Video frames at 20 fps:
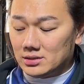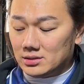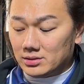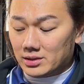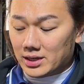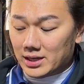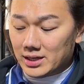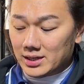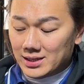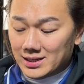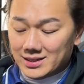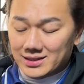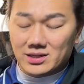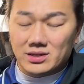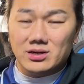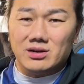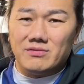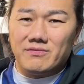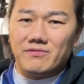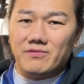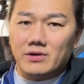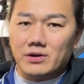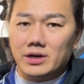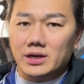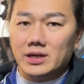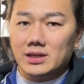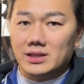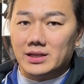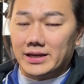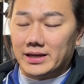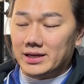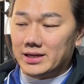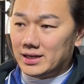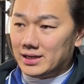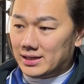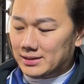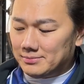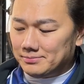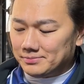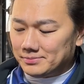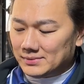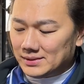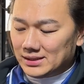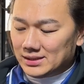okay, they're not very like, um,